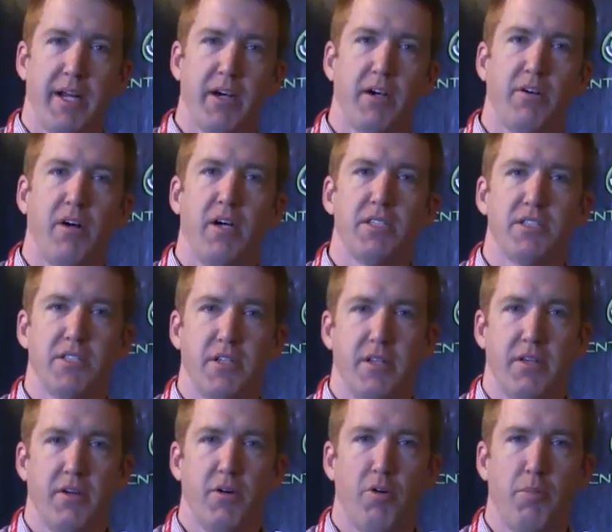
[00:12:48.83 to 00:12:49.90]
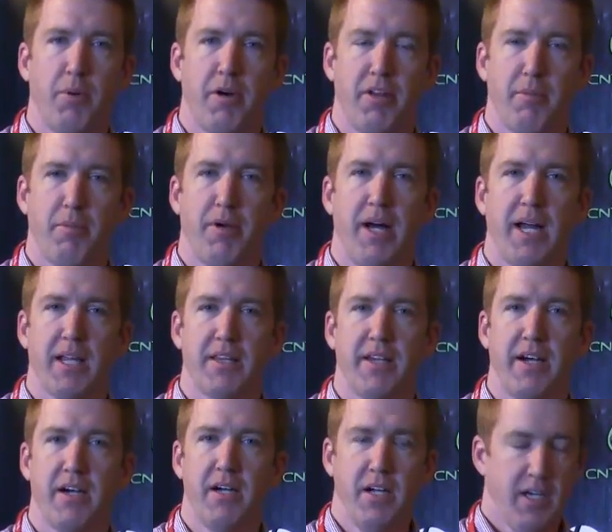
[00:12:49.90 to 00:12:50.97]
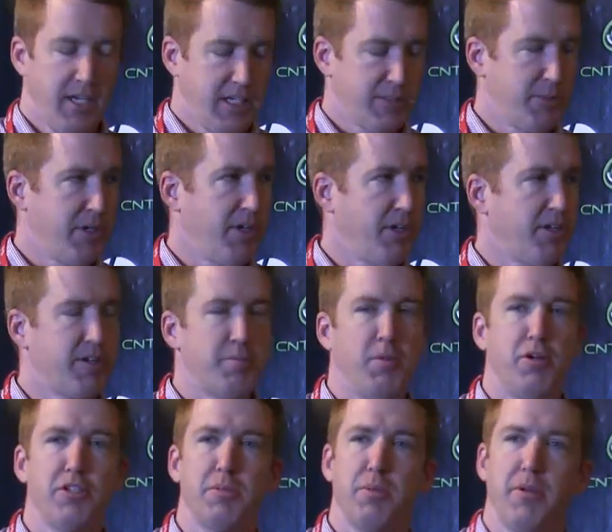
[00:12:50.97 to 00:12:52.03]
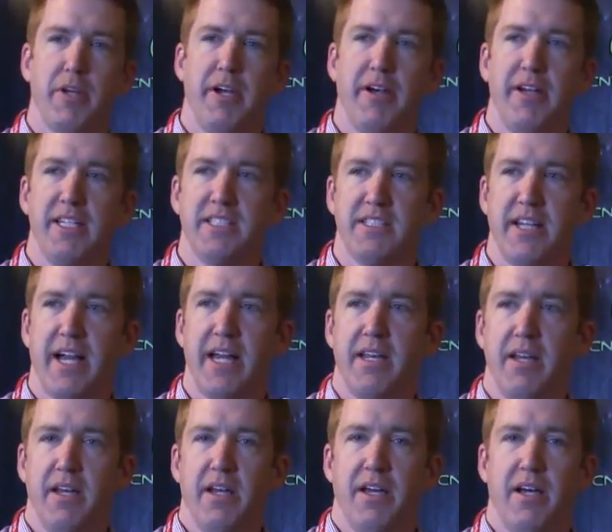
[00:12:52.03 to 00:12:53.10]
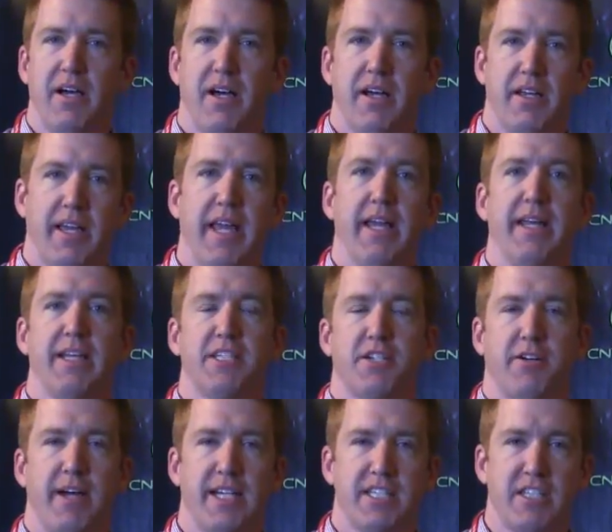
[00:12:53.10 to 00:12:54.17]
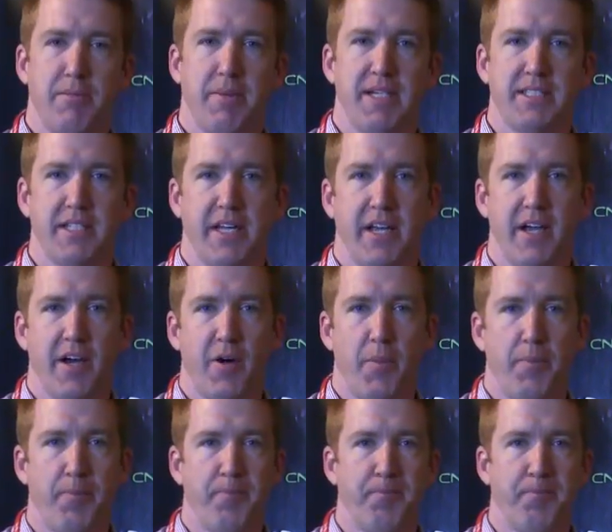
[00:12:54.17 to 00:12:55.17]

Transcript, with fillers: out across the, the whole part of the product there. So we know that there's multiple areas that uh, can get scratched up as they go.